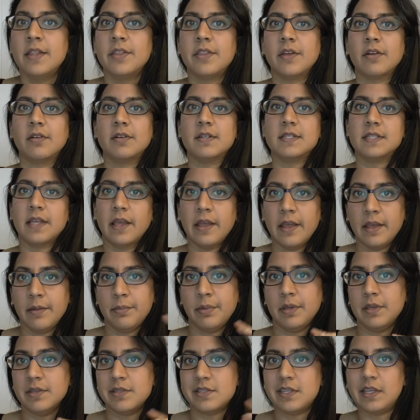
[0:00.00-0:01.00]
There is A,
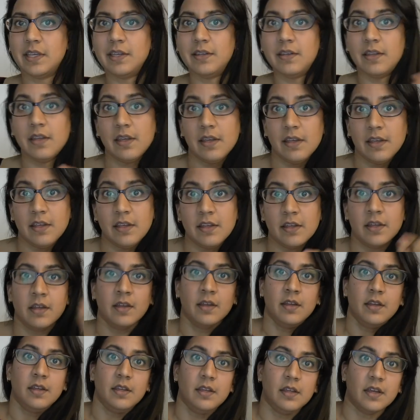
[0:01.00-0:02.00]
B, C, D.
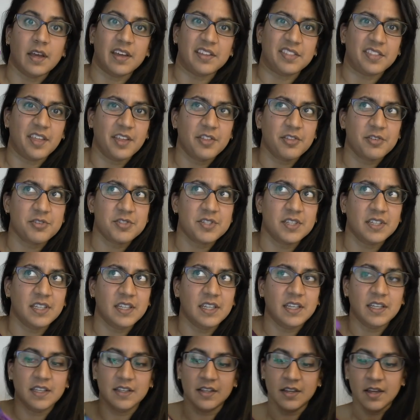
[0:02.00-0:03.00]
I think there's an
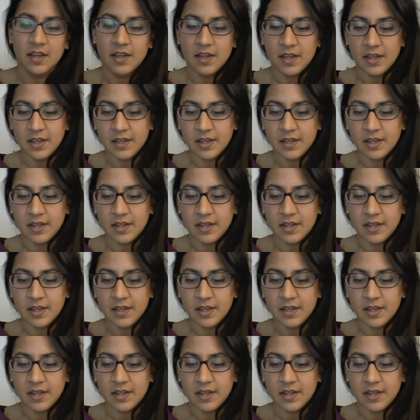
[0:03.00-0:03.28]
E.